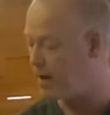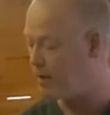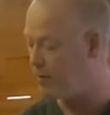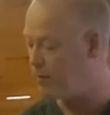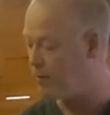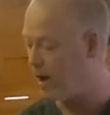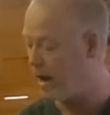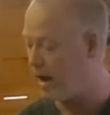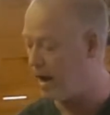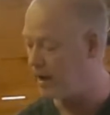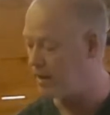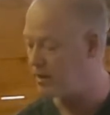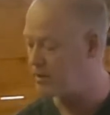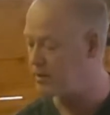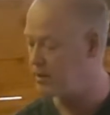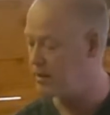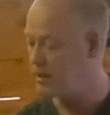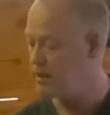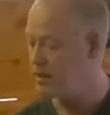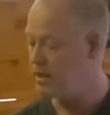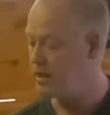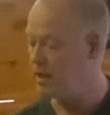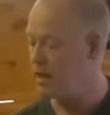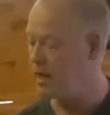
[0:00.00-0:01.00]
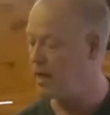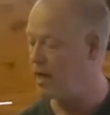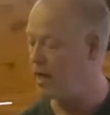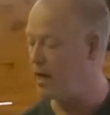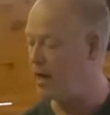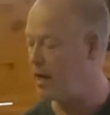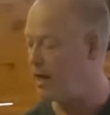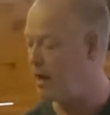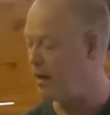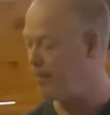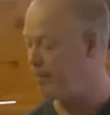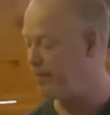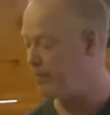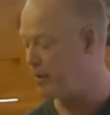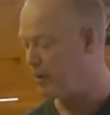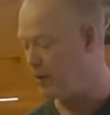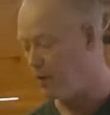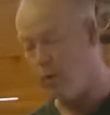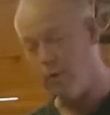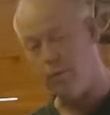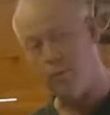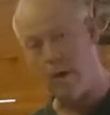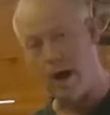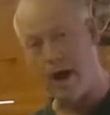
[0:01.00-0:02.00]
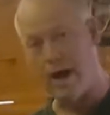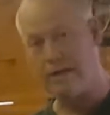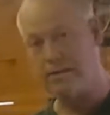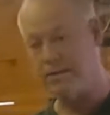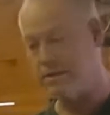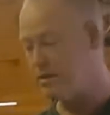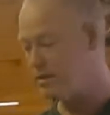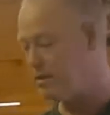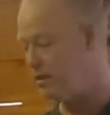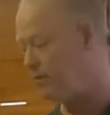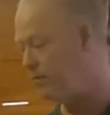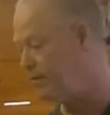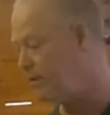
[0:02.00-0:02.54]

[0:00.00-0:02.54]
wax, the old wax and stuff